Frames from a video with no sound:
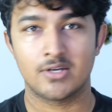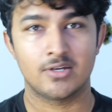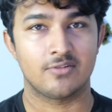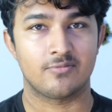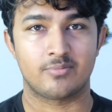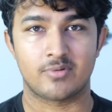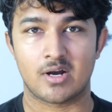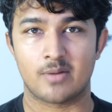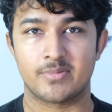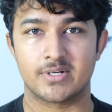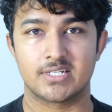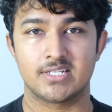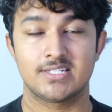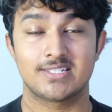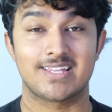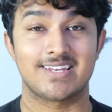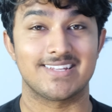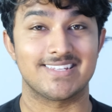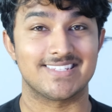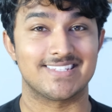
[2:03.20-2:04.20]
of properties
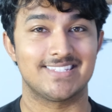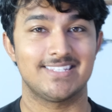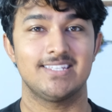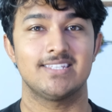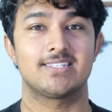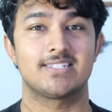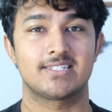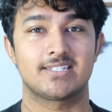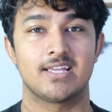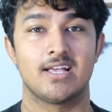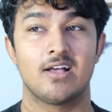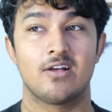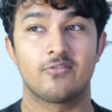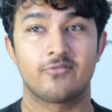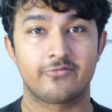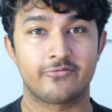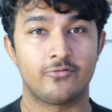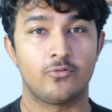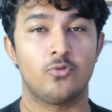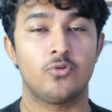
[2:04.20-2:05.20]
that exist
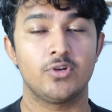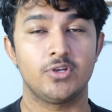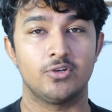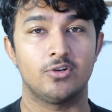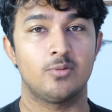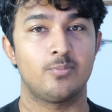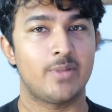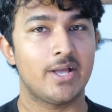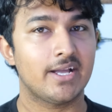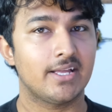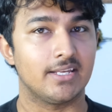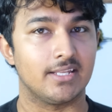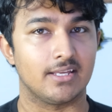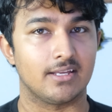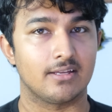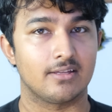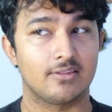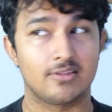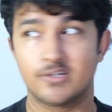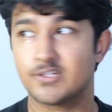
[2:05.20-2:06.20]
for your beckoning.
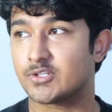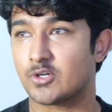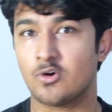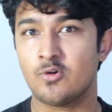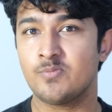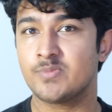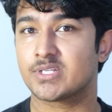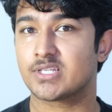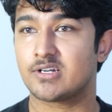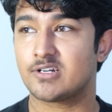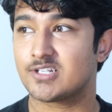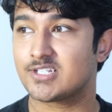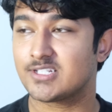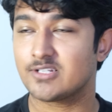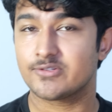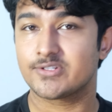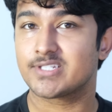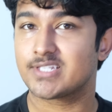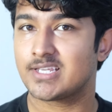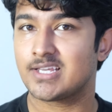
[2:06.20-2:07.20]
There's homes that are
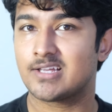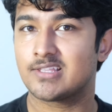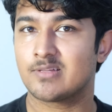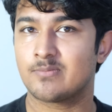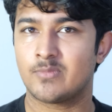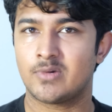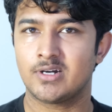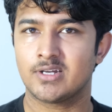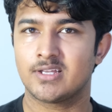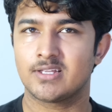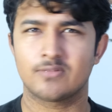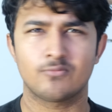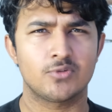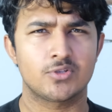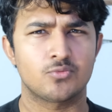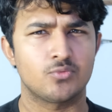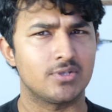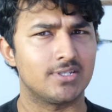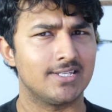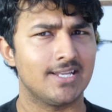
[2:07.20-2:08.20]
still sitting on the market
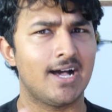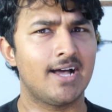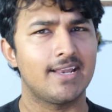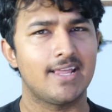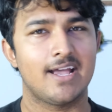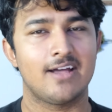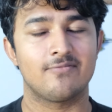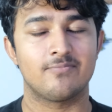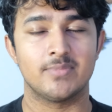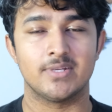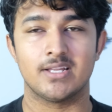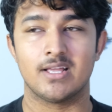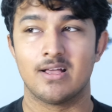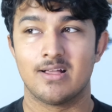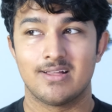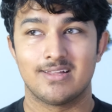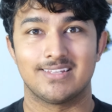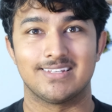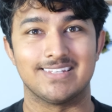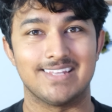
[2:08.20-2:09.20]
which would not have been
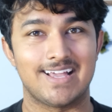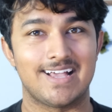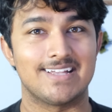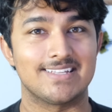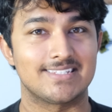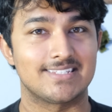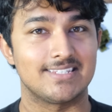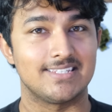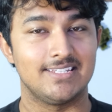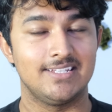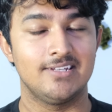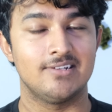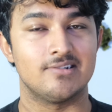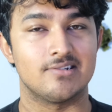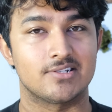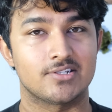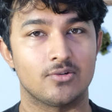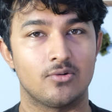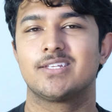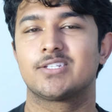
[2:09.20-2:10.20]
last year.
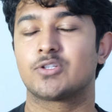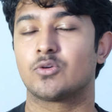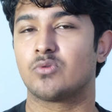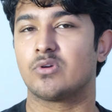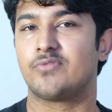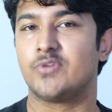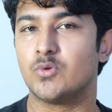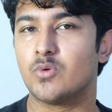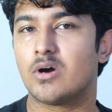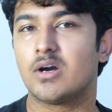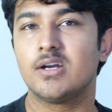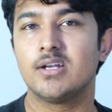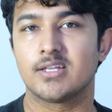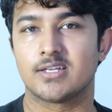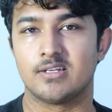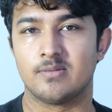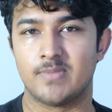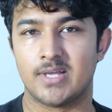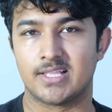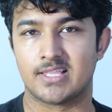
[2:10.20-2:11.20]
So if you are looking
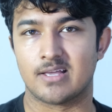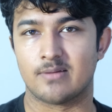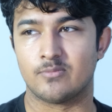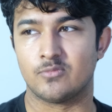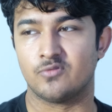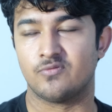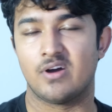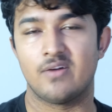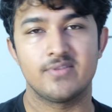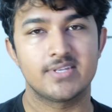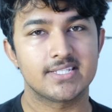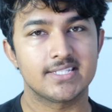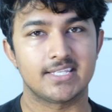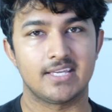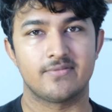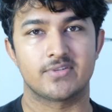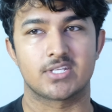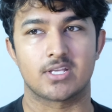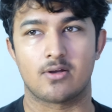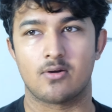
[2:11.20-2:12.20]
to make that move, obviously
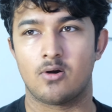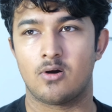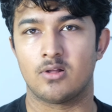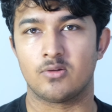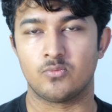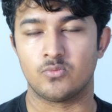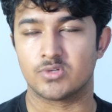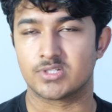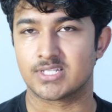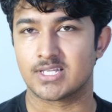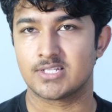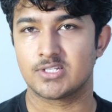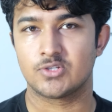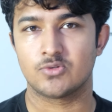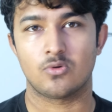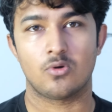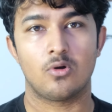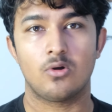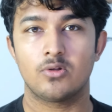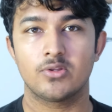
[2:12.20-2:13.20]
give us a call and we'll send you
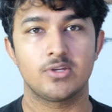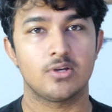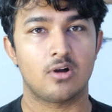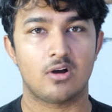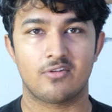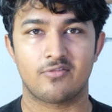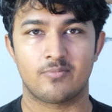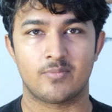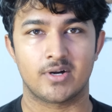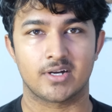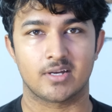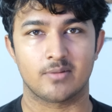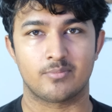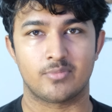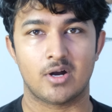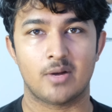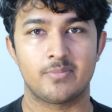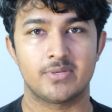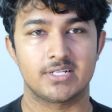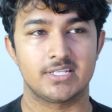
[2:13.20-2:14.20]
all the off-market
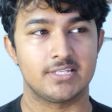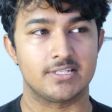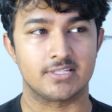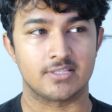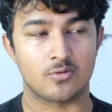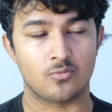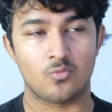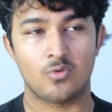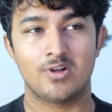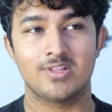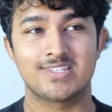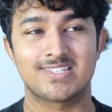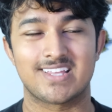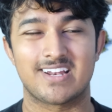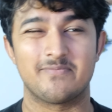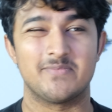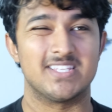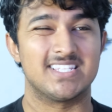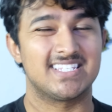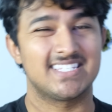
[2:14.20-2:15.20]
properties and the ones that
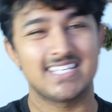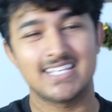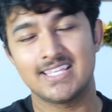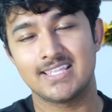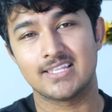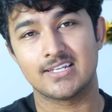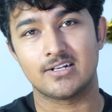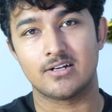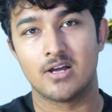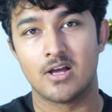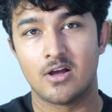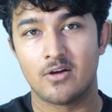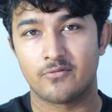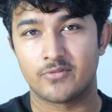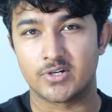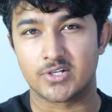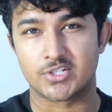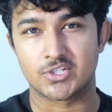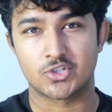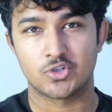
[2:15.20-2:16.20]
have been sitting there
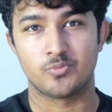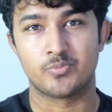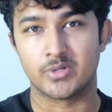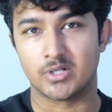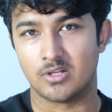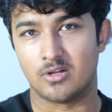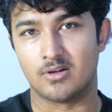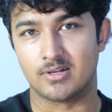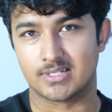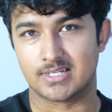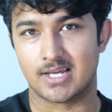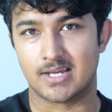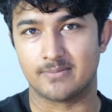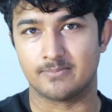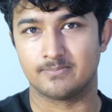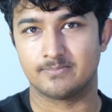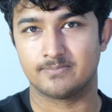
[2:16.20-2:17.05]
for a super long time.